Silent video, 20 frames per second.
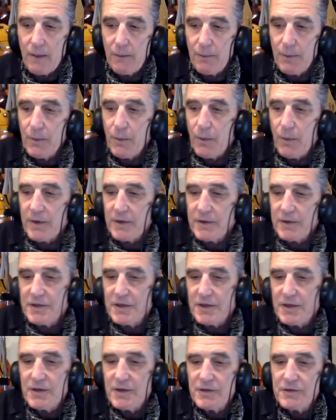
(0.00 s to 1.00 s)
And we wanted to
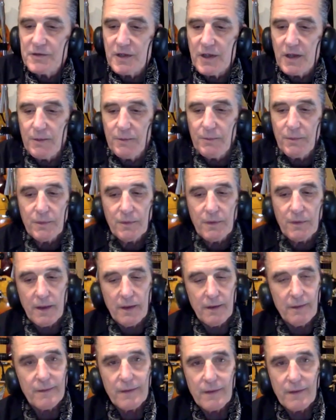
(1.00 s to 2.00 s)
use them,
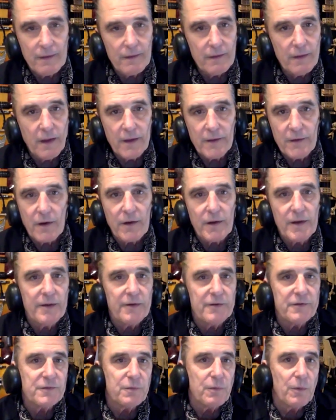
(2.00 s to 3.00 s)
align our
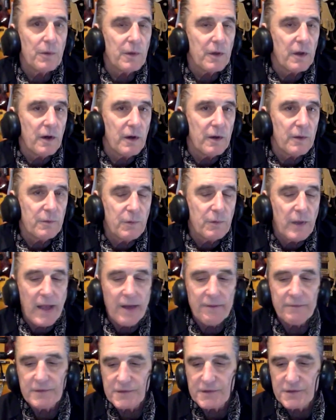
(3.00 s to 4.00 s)
gifts, what God would
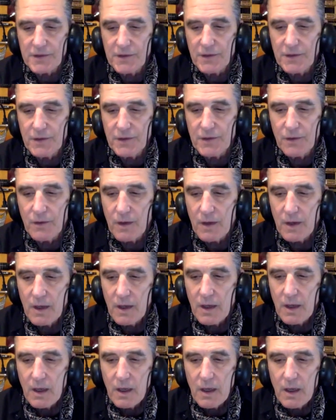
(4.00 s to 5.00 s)
have us do,
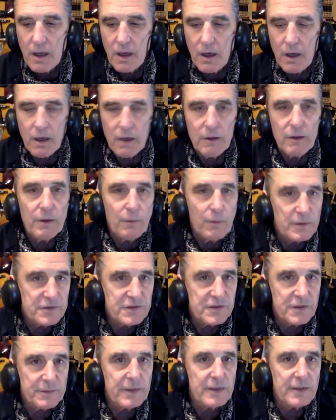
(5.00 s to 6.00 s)
with
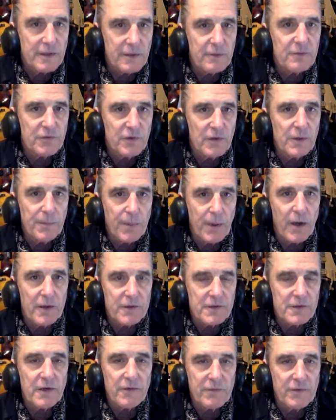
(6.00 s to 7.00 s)
something that was really
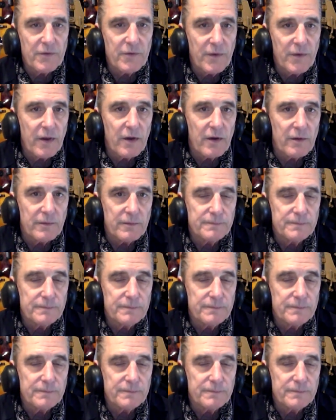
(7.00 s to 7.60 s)
positive and real.